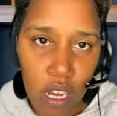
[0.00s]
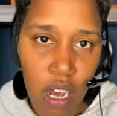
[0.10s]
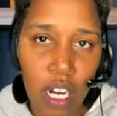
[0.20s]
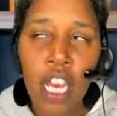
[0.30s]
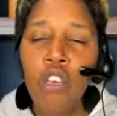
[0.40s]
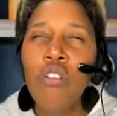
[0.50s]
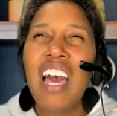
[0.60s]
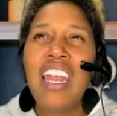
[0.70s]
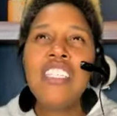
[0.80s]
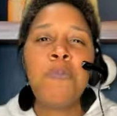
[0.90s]
You got to
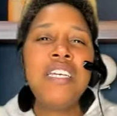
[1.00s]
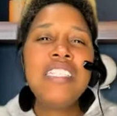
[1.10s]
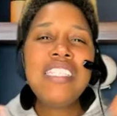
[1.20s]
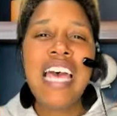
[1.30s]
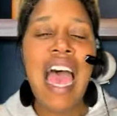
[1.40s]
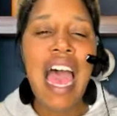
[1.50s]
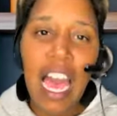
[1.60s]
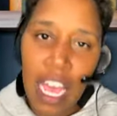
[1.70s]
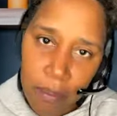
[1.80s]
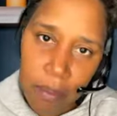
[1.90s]
spend
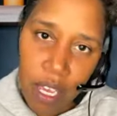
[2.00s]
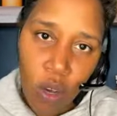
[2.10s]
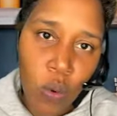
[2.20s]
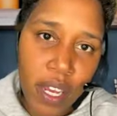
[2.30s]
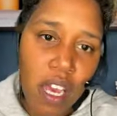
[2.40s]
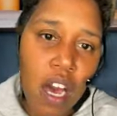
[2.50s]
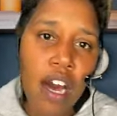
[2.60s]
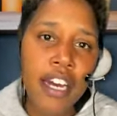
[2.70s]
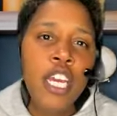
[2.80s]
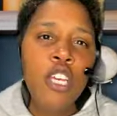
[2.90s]
time with God.
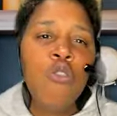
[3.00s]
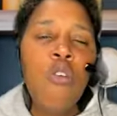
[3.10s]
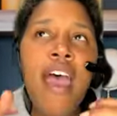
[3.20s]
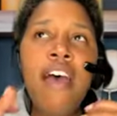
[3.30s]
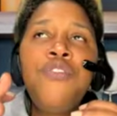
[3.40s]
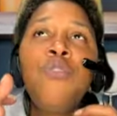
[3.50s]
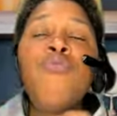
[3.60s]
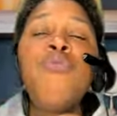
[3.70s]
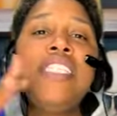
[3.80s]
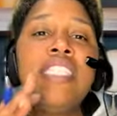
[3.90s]
You have to
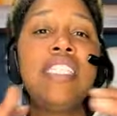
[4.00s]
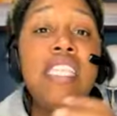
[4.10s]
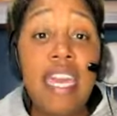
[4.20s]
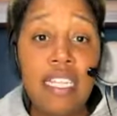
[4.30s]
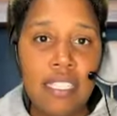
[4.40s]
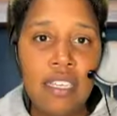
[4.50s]
reset.